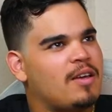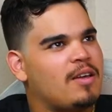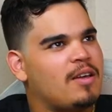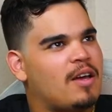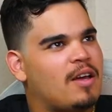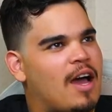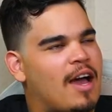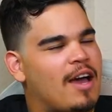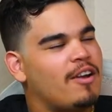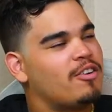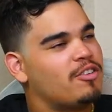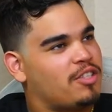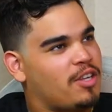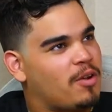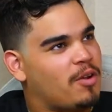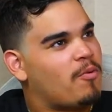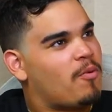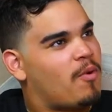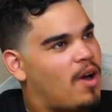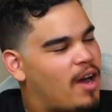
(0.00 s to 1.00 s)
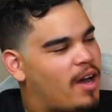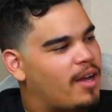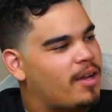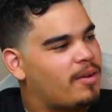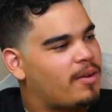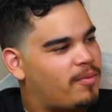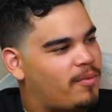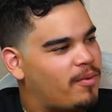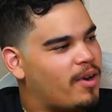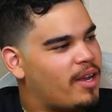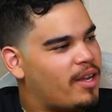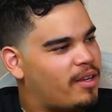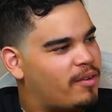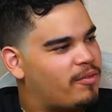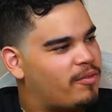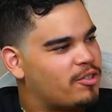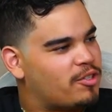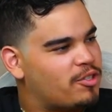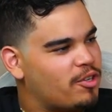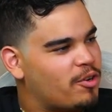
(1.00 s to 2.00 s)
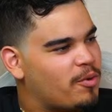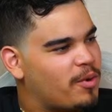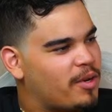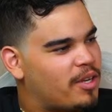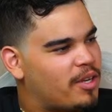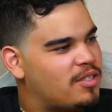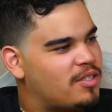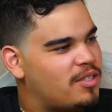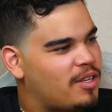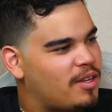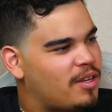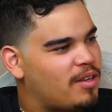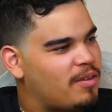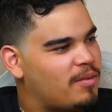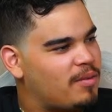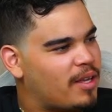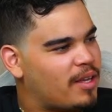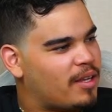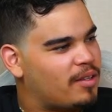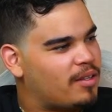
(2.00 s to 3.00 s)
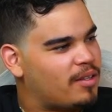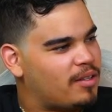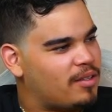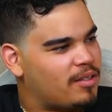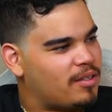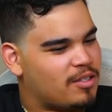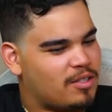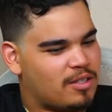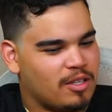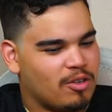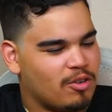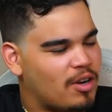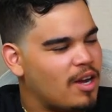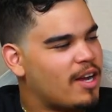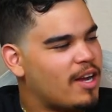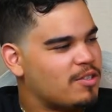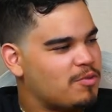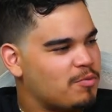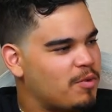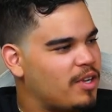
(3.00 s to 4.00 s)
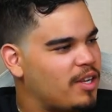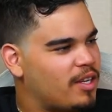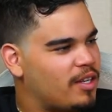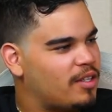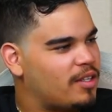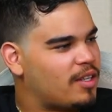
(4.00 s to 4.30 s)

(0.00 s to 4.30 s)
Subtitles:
I understand why, right? For sure, we could see like the little guys winning.